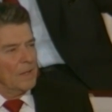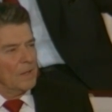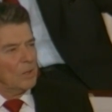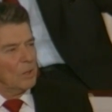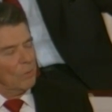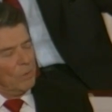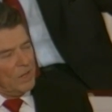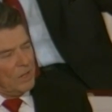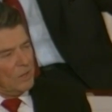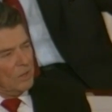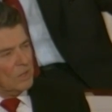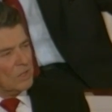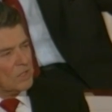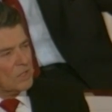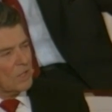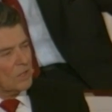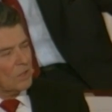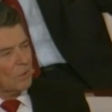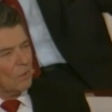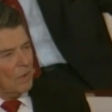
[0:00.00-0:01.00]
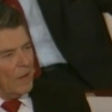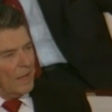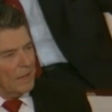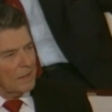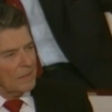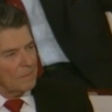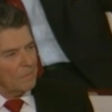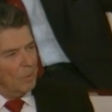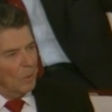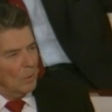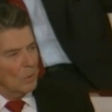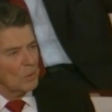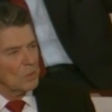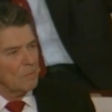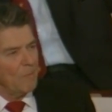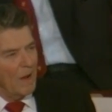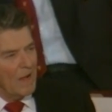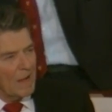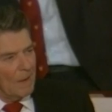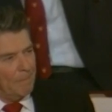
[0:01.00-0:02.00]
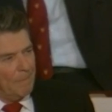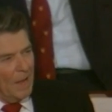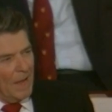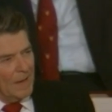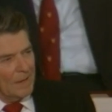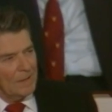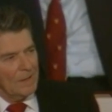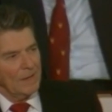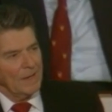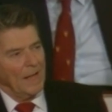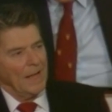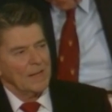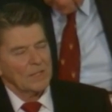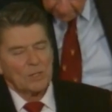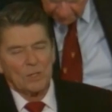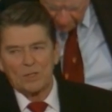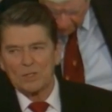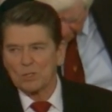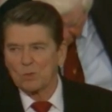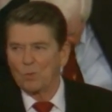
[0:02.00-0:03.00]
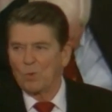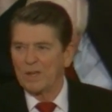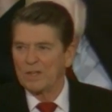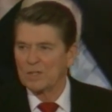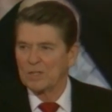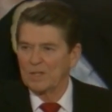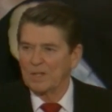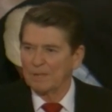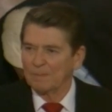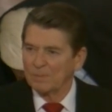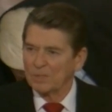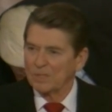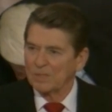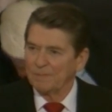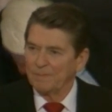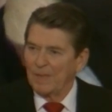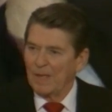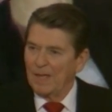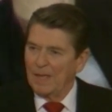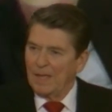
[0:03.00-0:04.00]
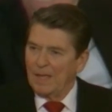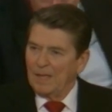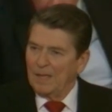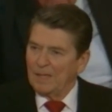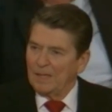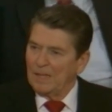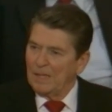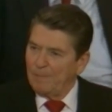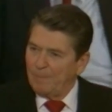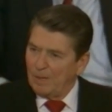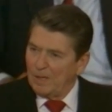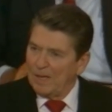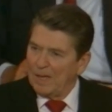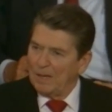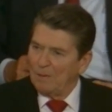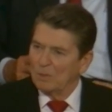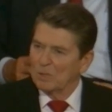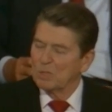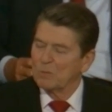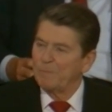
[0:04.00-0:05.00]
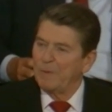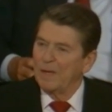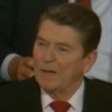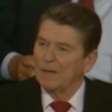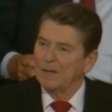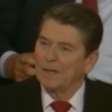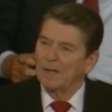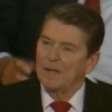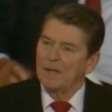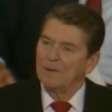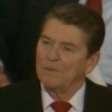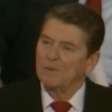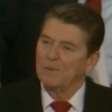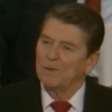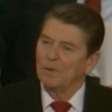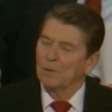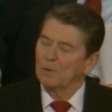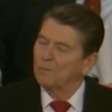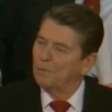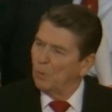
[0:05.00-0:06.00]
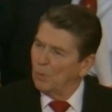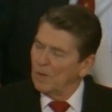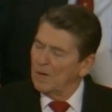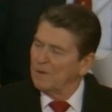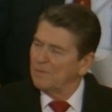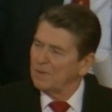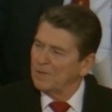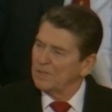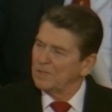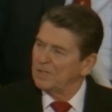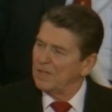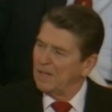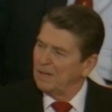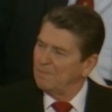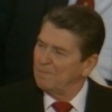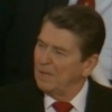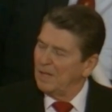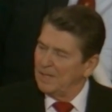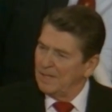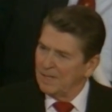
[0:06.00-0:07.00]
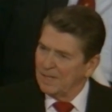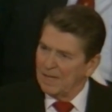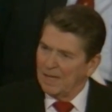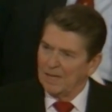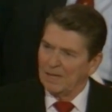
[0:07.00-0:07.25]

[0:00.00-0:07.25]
To reduce the threat posed by abandoned hazardous waste dumps, EPA will spend 100 or $410 million